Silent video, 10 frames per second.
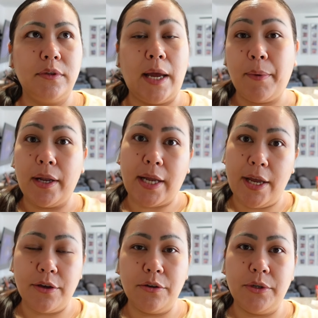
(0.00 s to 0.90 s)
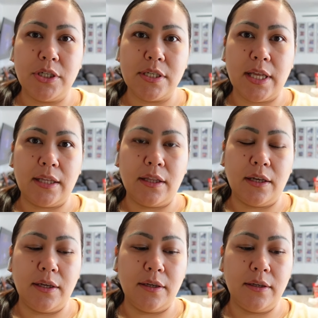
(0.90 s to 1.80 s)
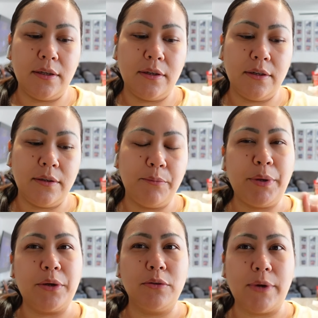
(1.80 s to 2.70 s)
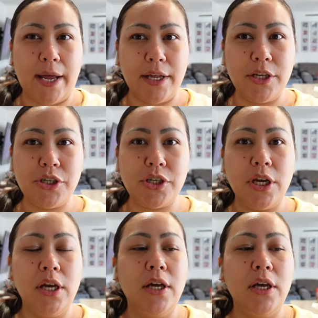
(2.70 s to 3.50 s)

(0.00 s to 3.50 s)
daigu, which is like the pickled radish,